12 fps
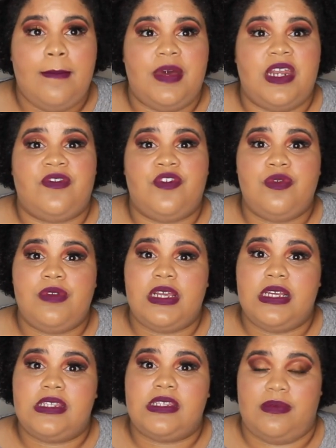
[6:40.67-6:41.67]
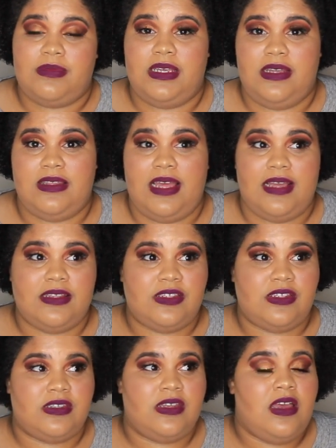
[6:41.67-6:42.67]
but if you need something
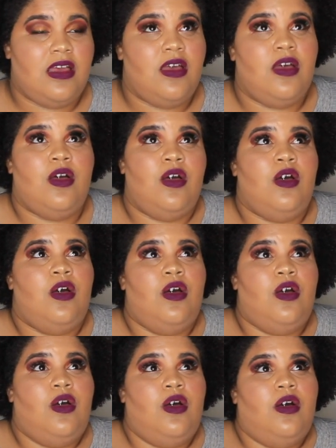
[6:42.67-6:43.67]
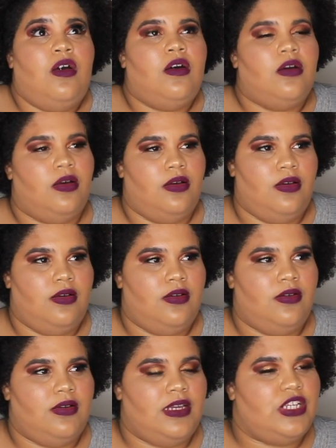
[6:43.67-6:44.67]
that's
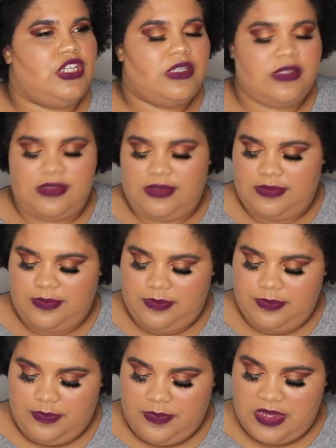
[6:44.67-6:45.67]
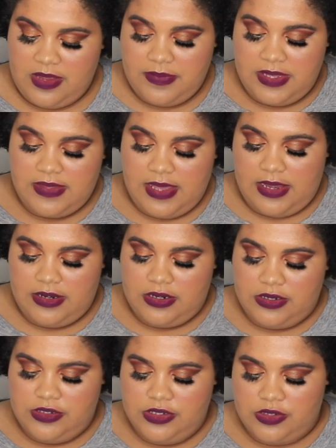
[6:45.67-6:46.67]
something
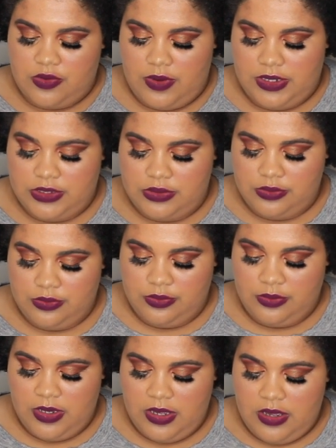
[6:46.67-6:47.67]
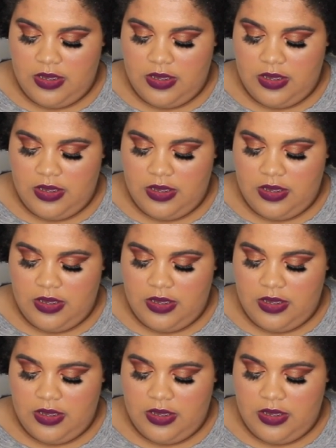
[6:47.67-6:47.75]
that is just going to